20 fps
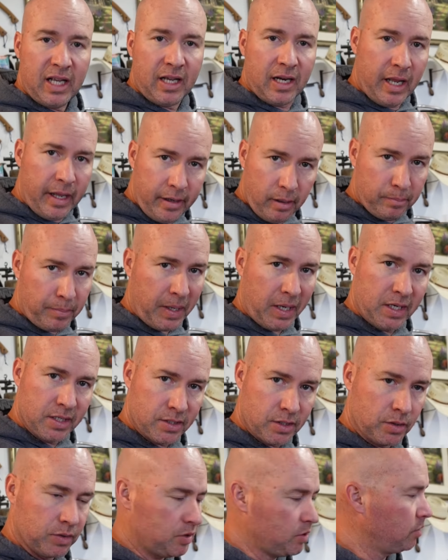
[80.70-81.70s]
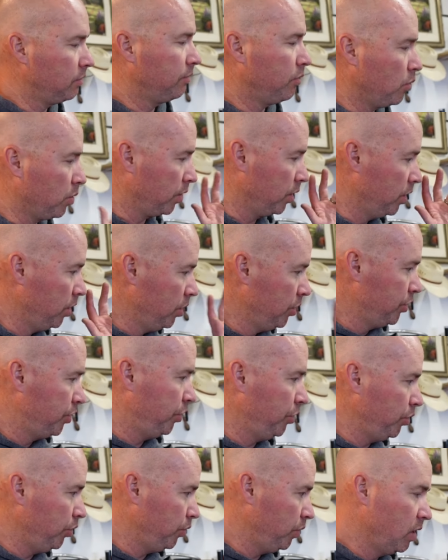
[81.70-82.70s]
Canadian pesos for
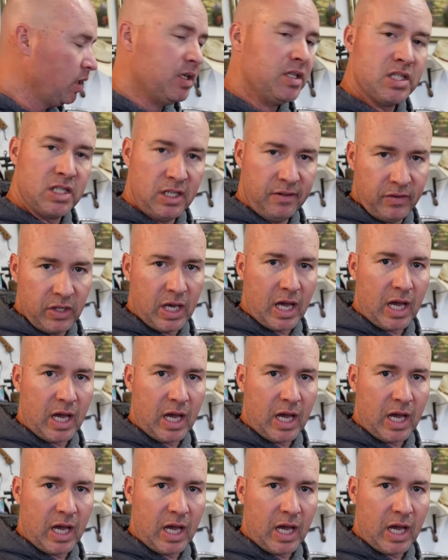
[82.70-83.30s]
2 CV